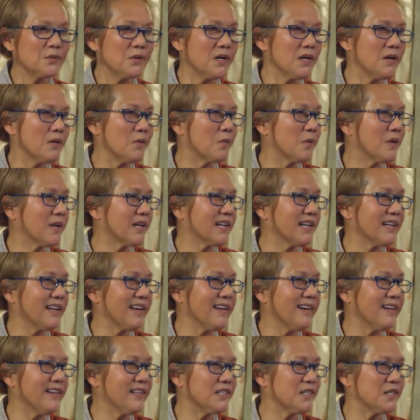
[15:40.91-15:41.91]
to her quick
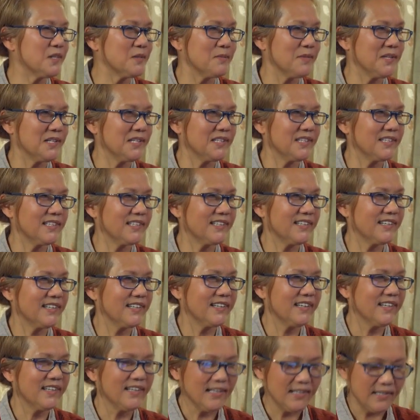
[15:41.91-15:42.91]
enlightenment.
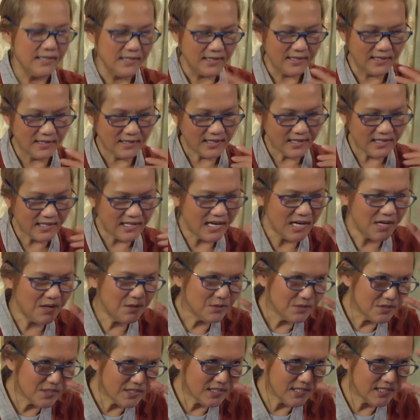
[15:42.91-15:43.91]
And then
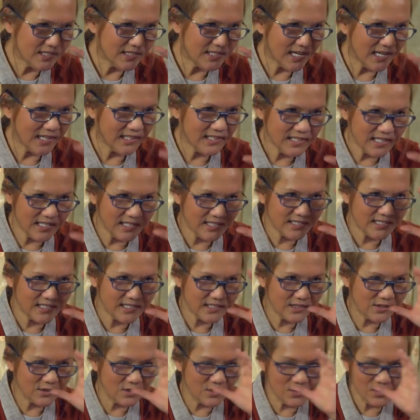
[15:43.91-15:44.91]
now she sat and
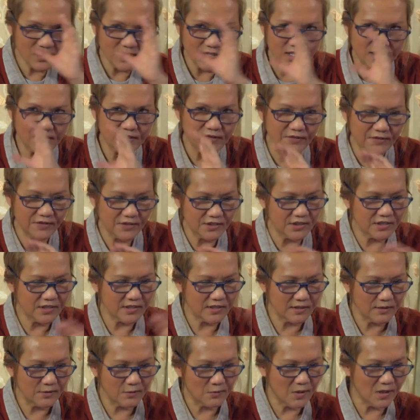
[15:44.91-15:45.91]
she saw in her
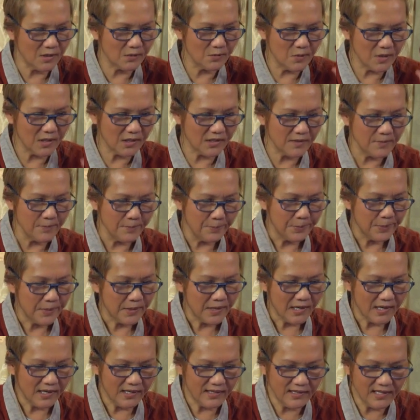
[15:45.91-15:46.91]
vision what.
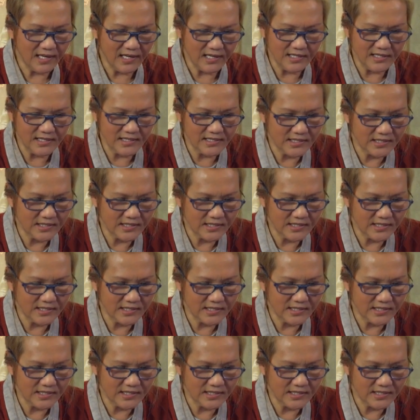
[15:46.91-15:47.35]
And then